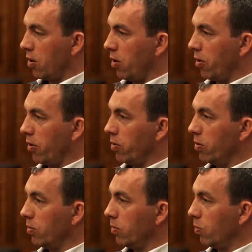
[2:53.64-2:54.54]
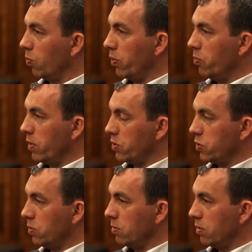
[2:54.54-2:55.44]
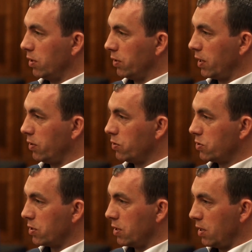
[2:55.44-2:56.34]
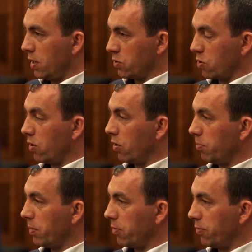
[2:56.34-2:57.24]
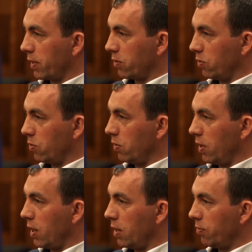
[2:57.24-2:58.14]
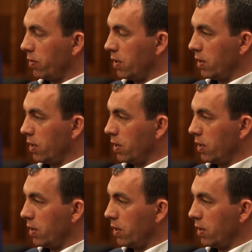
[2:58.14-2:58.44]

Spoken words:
Our win ratio on tenders has gone up by a factor of 2.5.